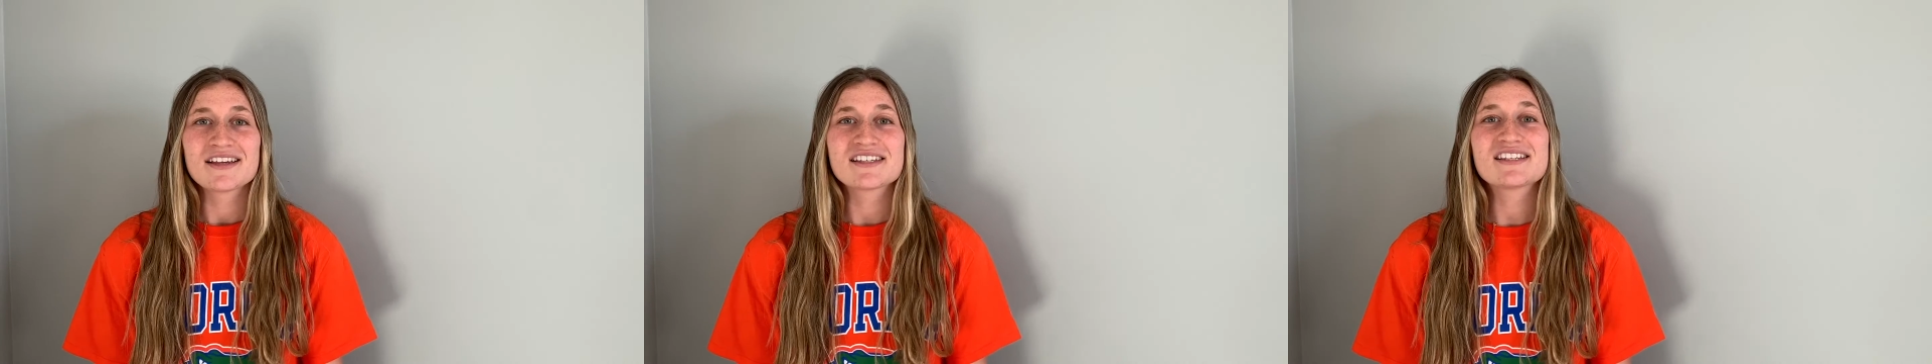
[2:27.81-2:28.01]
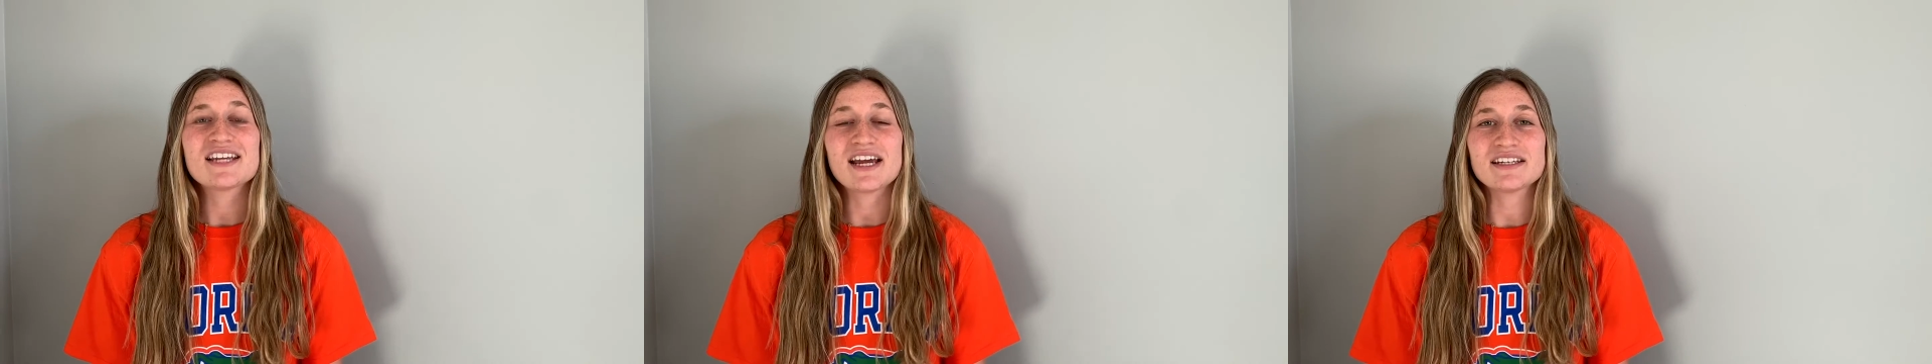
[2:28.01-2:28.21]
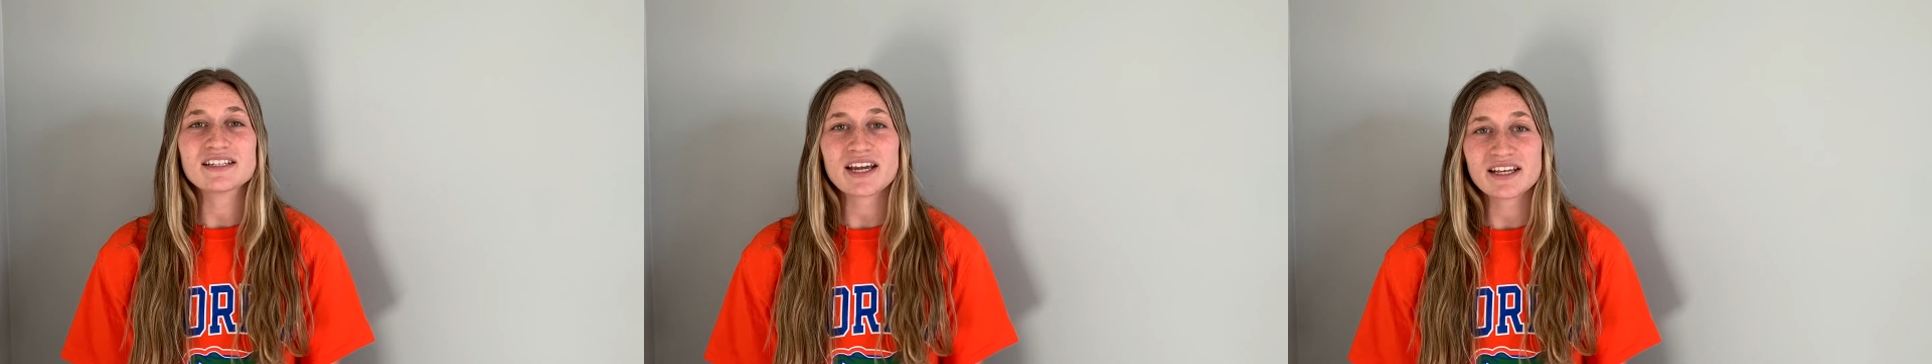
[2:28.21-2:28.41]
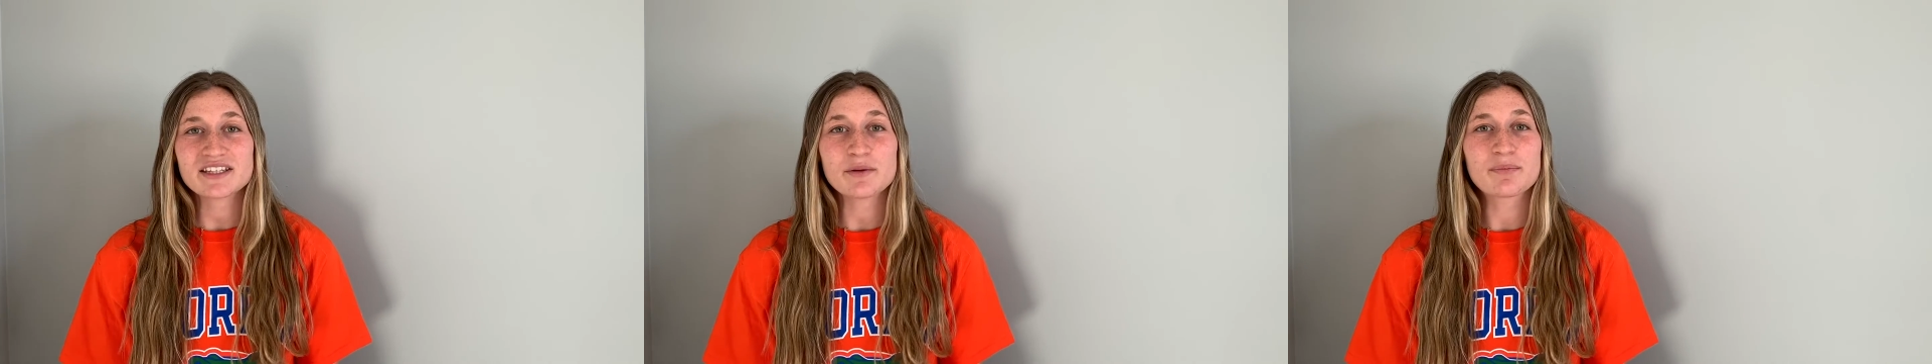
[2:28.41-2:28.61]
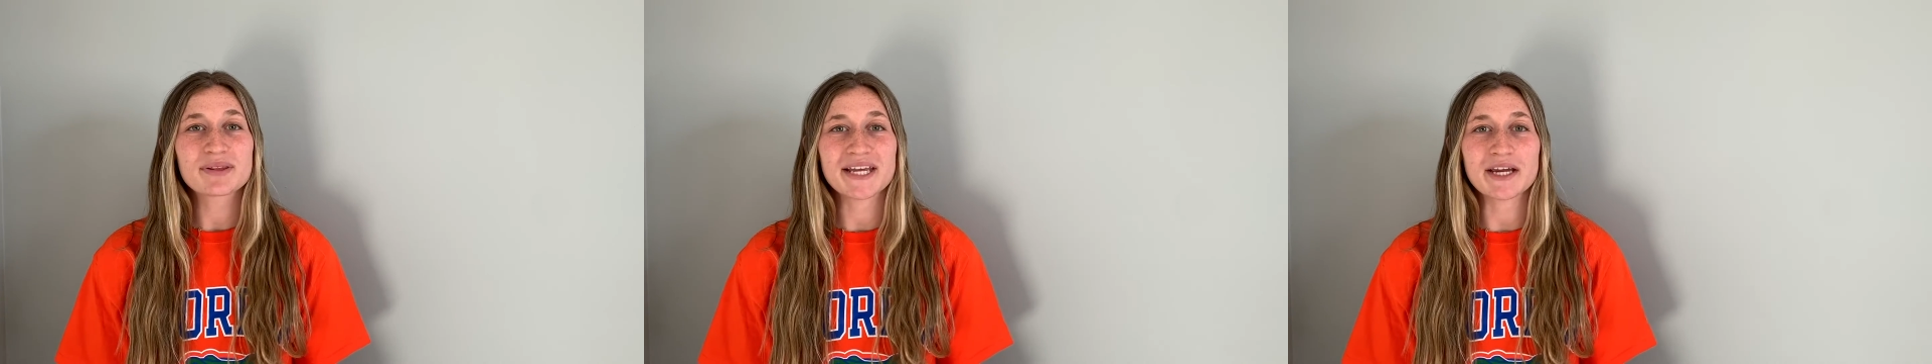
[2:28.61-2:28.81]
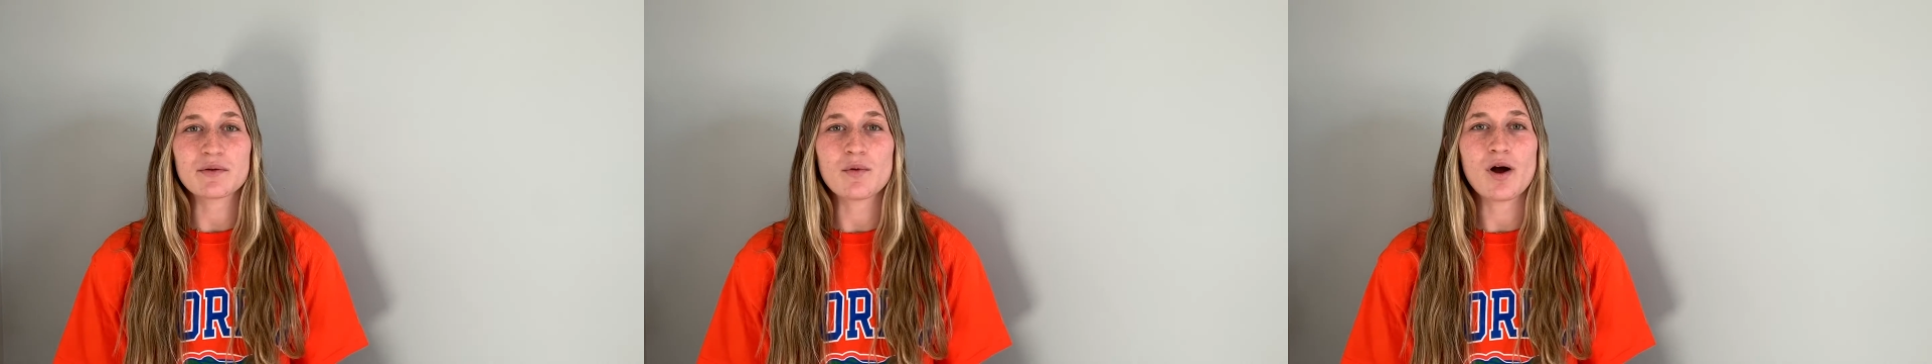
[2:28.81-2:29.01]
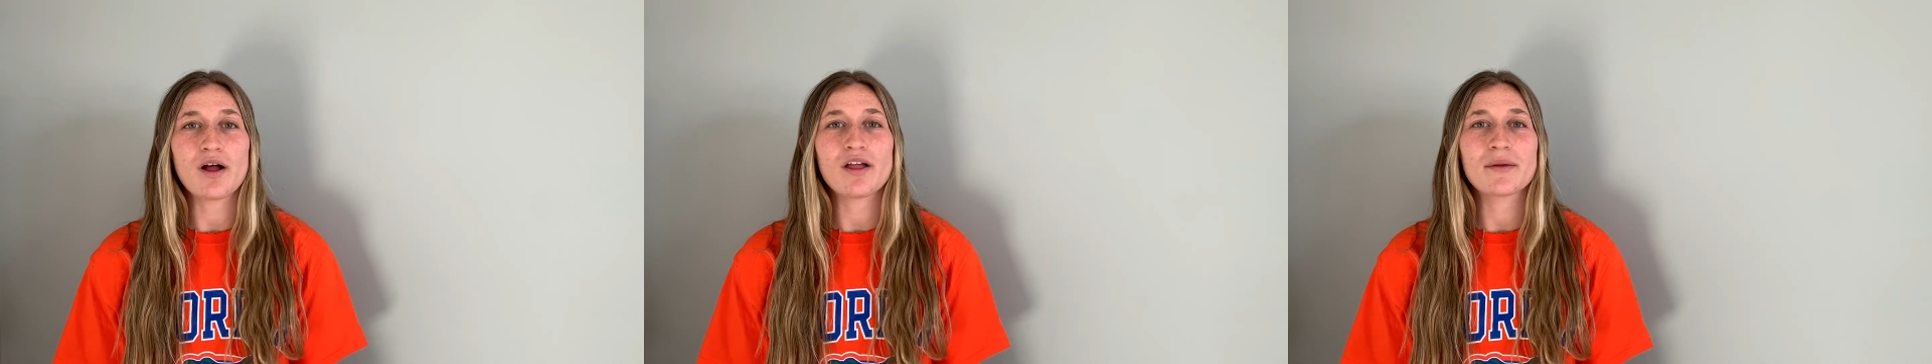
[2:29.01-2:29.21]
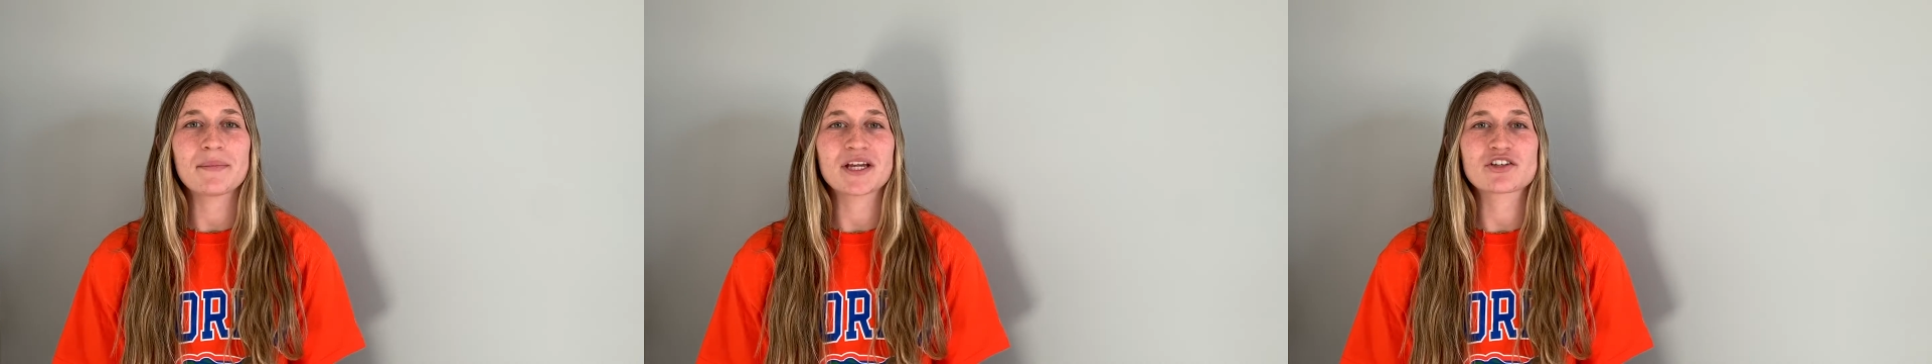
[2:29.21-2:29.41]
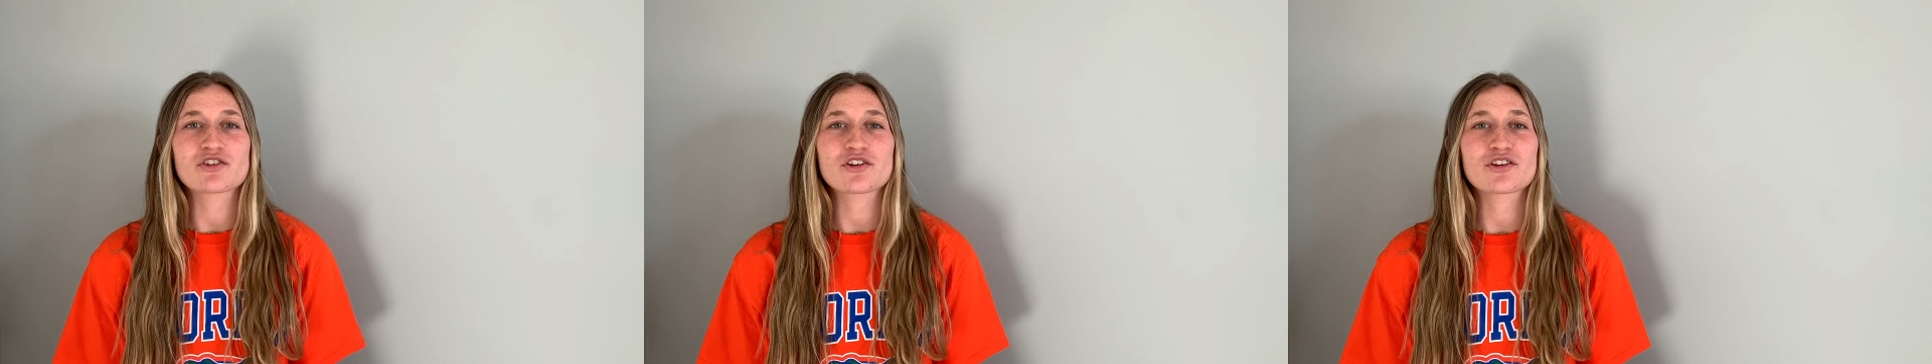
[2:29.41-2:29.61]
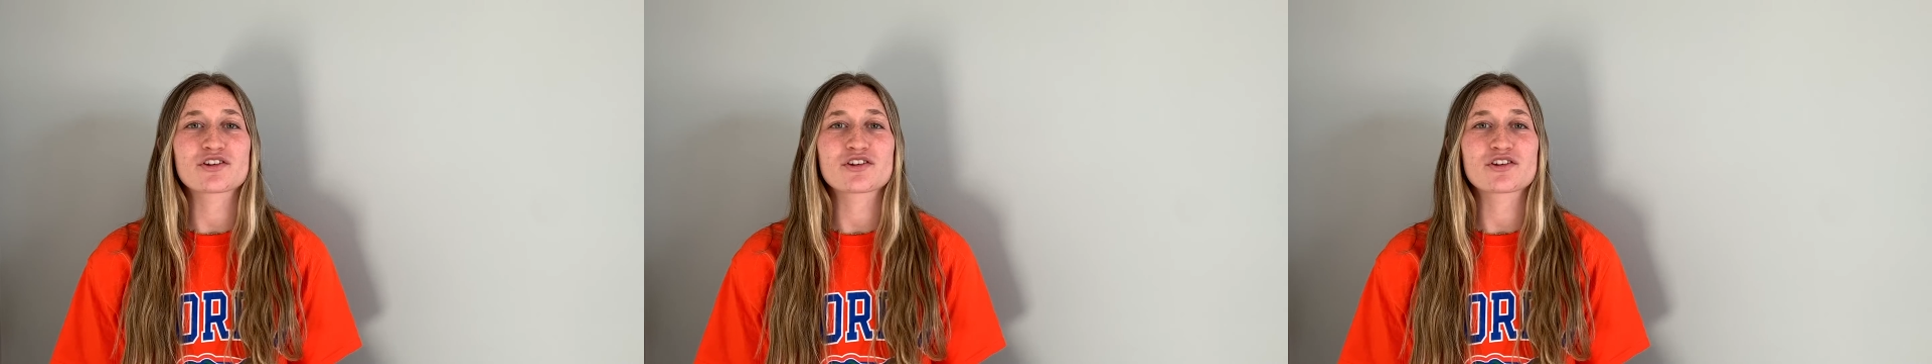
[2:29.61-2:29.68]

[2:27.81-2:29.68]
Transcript: Stand against a blank wall and make sure